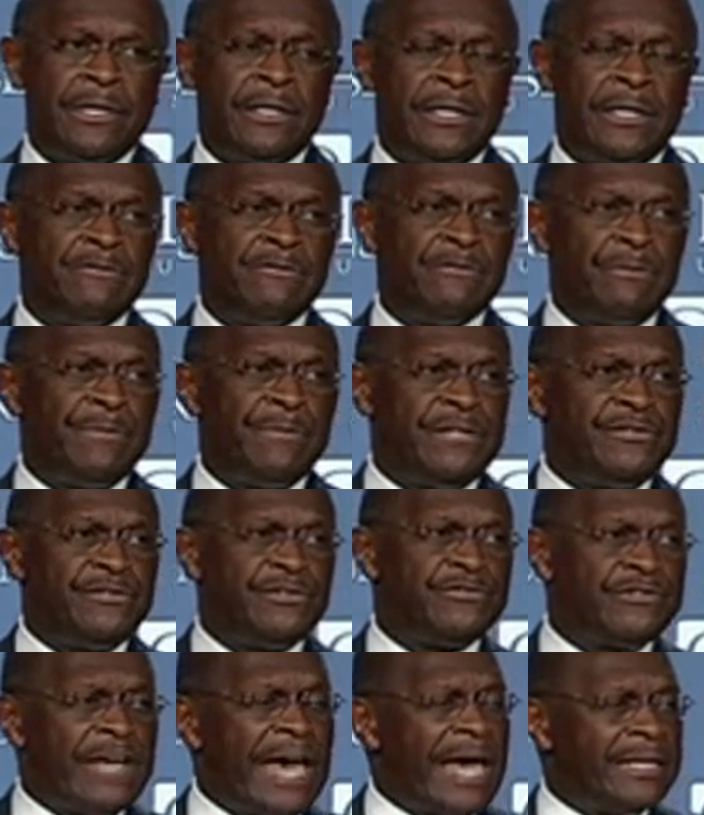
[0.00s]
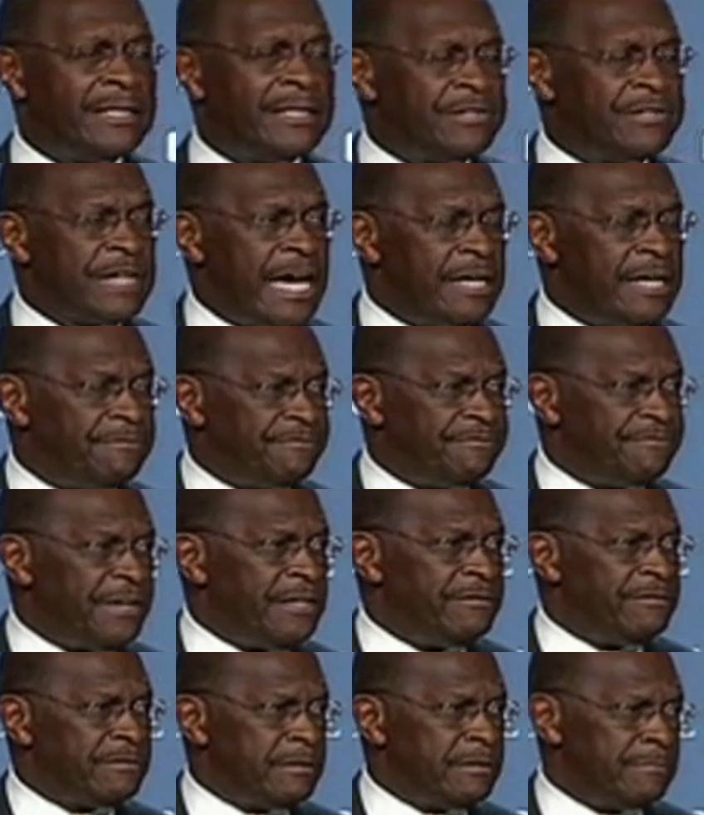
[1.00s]
and every major challenge I have
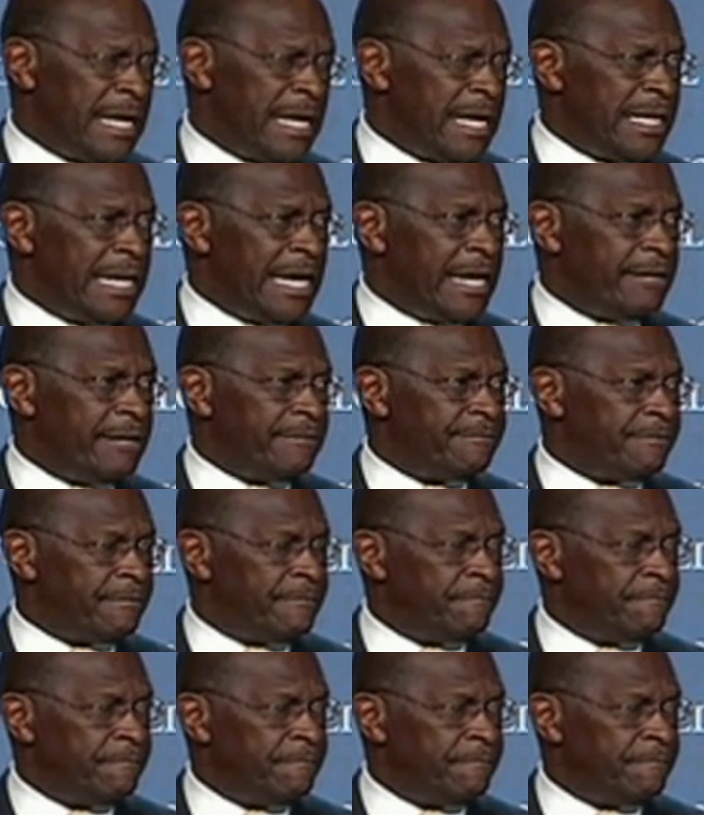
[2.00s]
faced in my life,